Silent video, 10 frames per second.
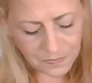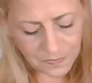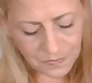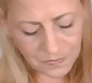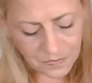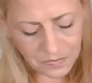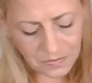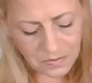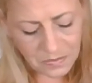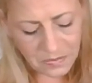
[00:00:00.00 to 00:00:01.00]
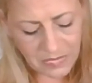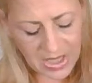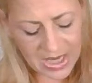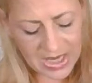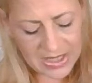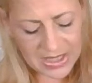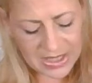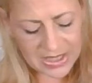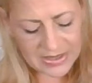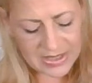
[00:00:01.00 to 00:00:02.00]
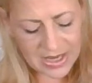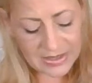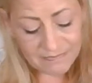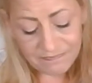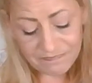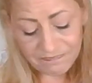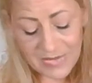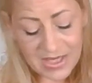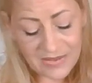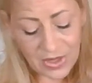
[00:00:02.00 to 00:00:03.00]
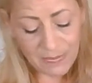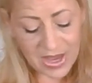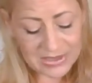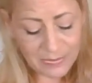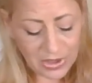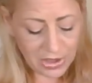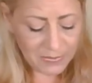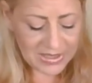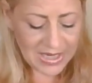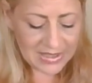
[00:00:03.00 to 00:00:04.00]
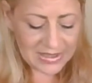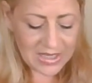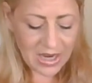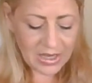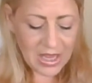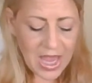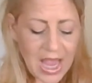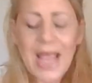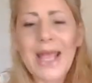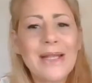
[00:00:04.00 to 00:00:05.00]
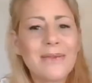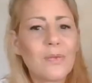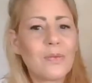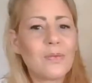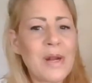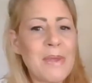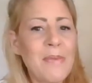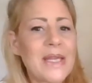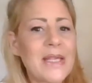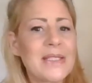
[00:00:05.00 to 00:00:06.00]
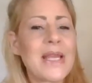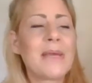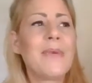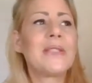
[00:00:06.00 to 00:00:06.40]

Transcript: it is. Uh, it's very possible it could be dead stock. And what I mean by dead stock